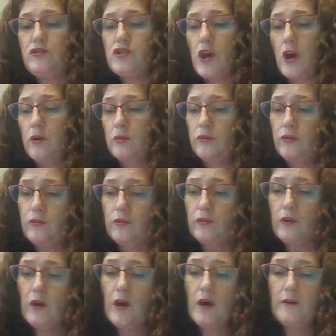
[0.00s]
Jones
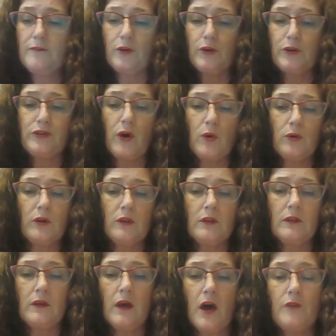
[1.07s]
for a
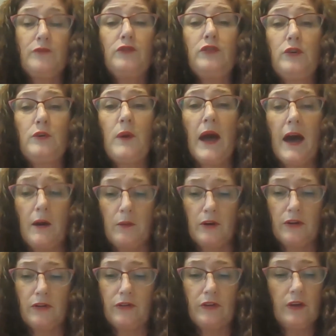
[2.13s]
total of 2
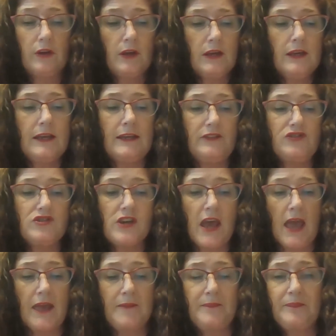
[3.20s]
hours each
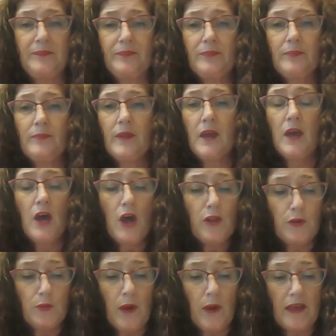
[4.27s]
day.
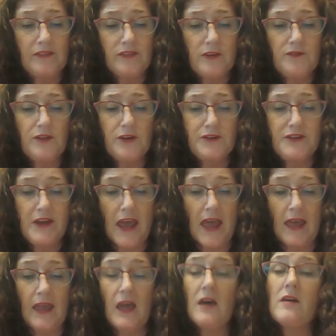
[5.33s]
The rest of their
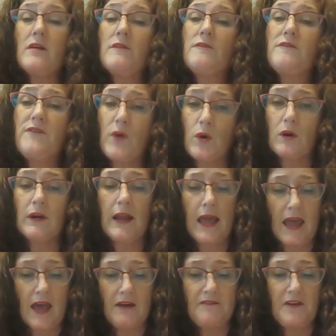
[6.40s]
day,
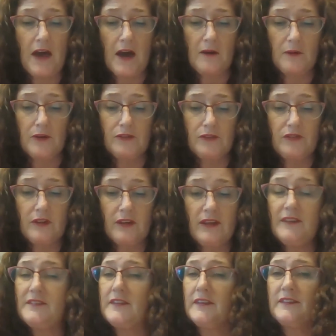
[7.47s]
4.5 hours,
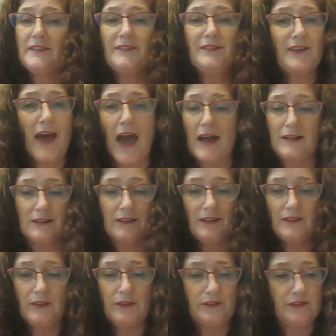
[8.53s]
is
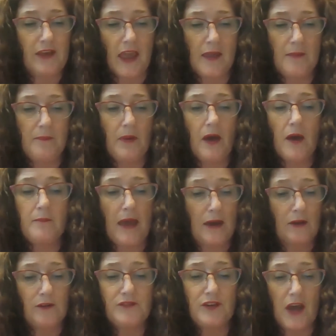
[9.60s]
exactly the same
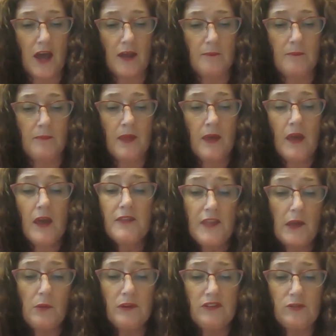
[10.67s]
amount of time
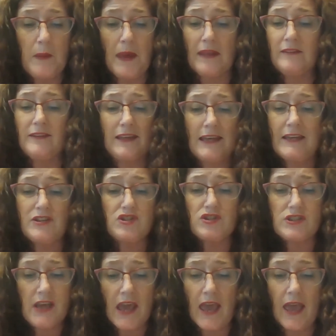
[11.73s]
they would spend
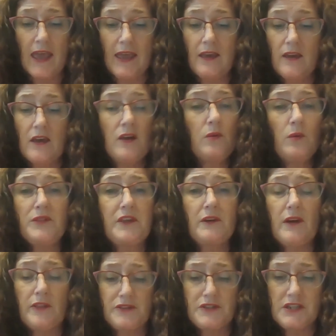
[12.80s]
each day with their
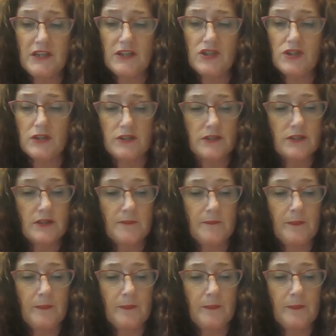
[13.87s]
other teachers.